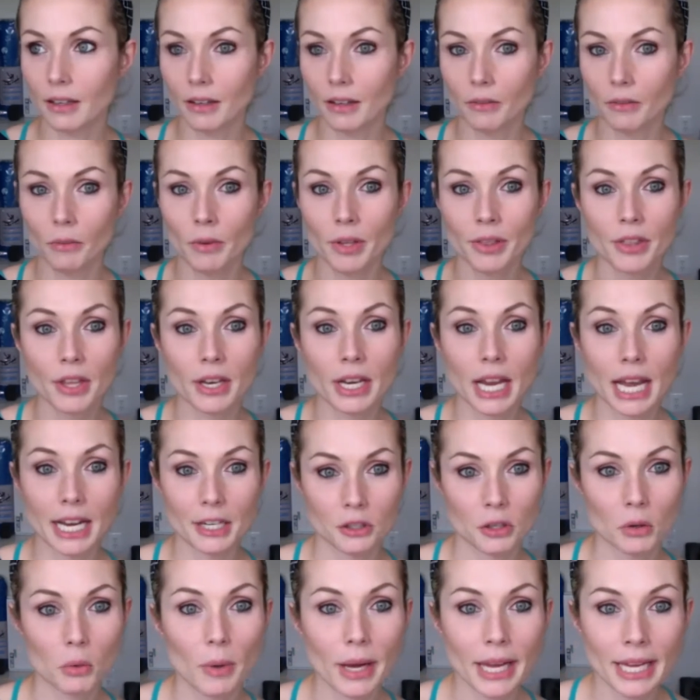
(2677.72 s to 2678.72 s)
with the
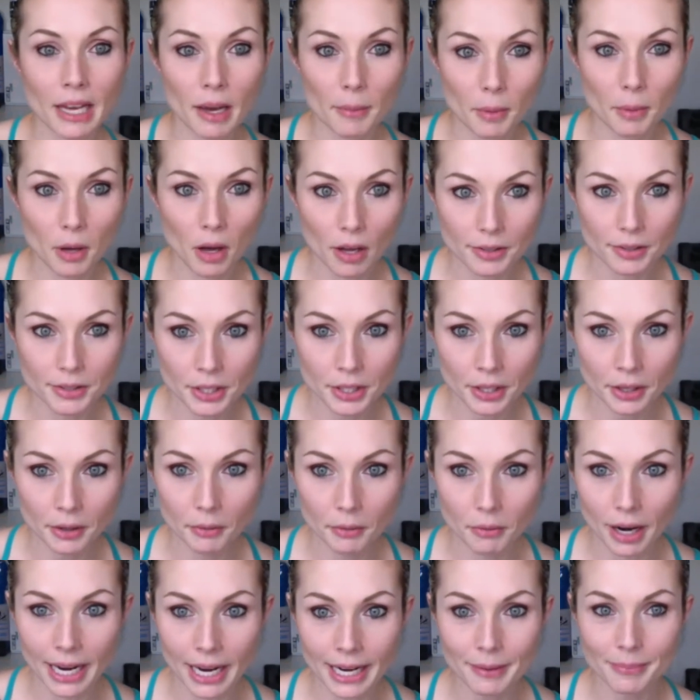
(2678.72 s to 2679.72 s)
National Wake Up Call
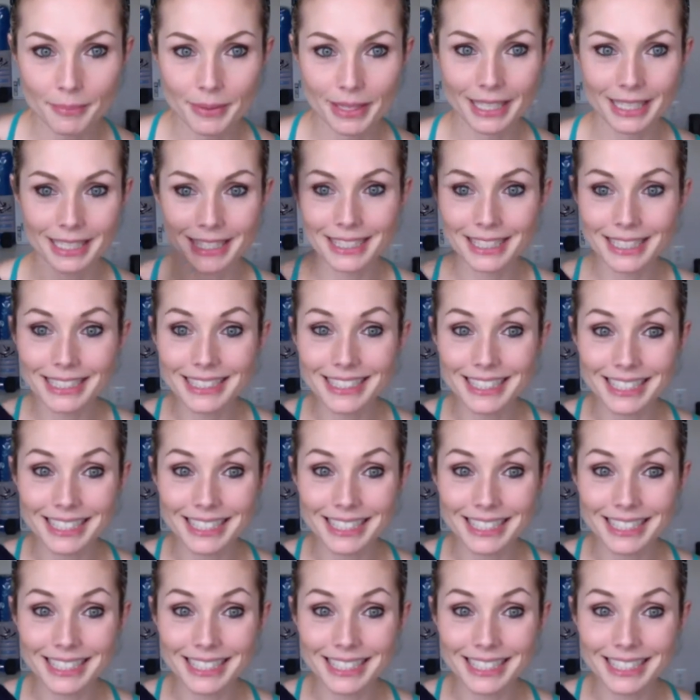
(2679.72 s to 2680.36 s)
too, right? Because it's